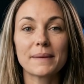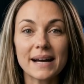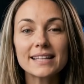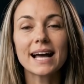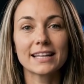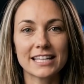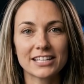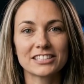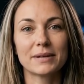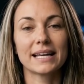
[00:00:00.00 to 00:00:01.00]
And that
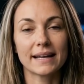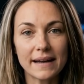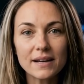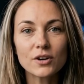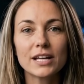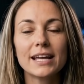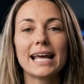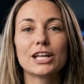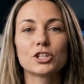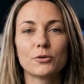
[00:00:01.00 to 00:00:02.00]
tells me you're
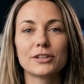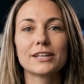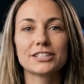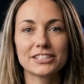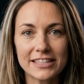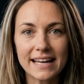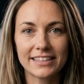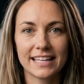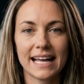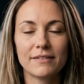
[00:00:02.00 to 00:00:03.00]
engaging with this at
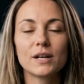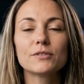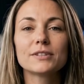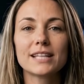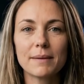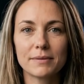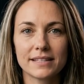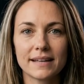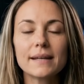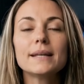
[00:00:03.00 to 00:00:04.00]
the level of depth
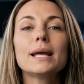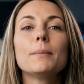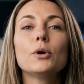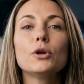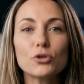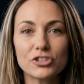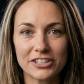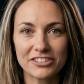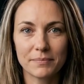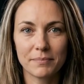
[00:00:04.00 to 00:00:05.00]
that
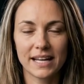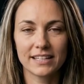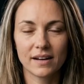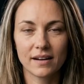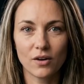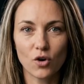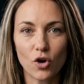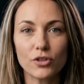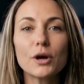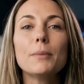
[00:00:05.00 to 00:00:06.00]
produces better
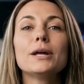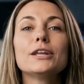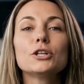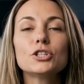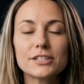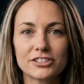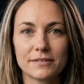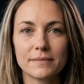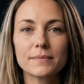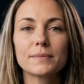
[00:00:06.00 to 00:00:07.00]
long-term decisions.
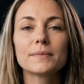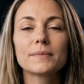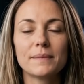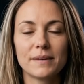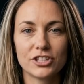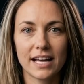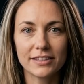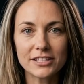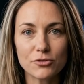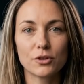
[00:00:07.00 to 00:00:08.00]
Share
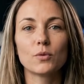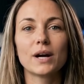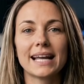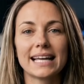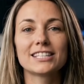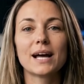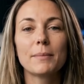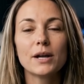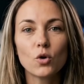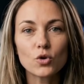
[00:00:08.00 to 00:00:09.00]
this with one
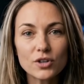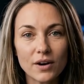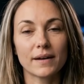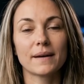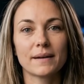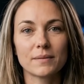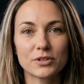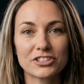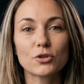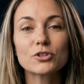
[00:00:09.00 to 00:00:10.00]
XRP holder who
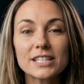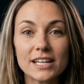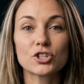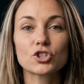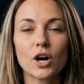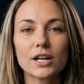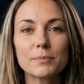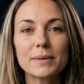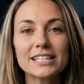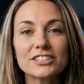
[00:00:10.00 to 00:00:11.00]
is using a
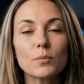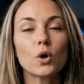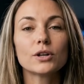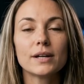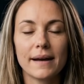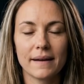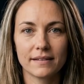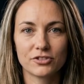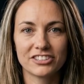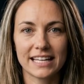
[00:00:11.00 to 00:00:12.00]
chart-based model
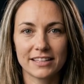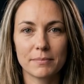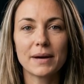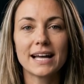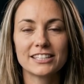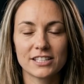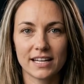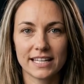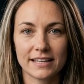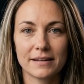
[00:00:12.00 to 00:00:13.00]
to set their price
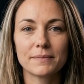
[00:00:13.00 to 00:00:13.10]
target.